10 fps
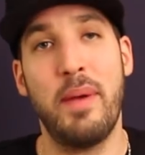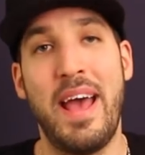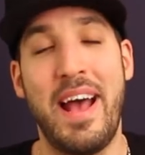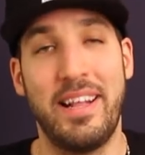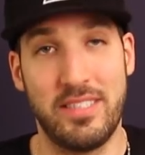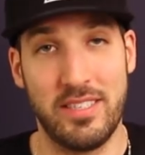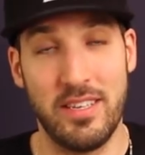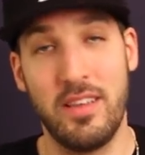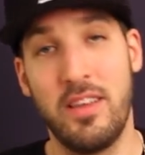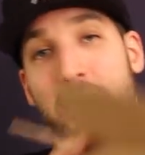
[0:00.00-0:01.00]
hats,
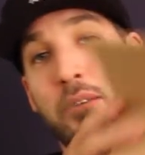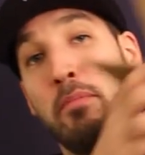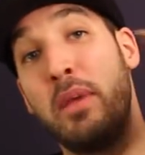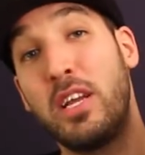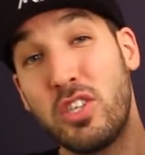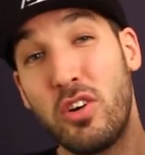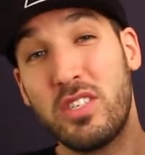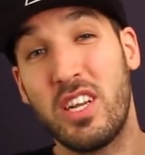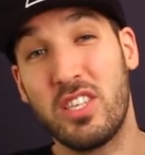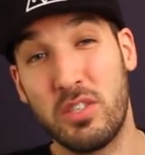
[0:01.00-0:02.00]
make sure
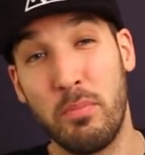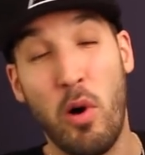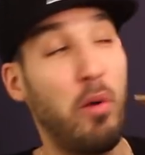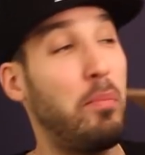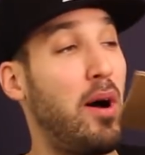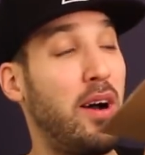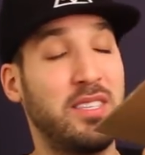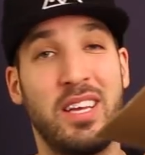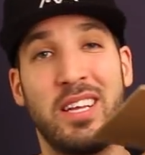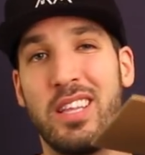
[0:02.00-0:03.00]
it's in a small
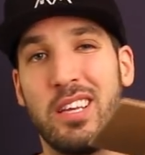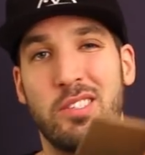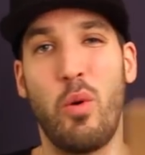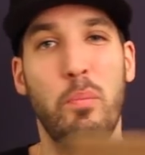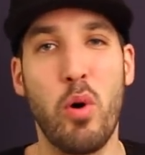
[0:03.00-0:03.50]
box like this. Don't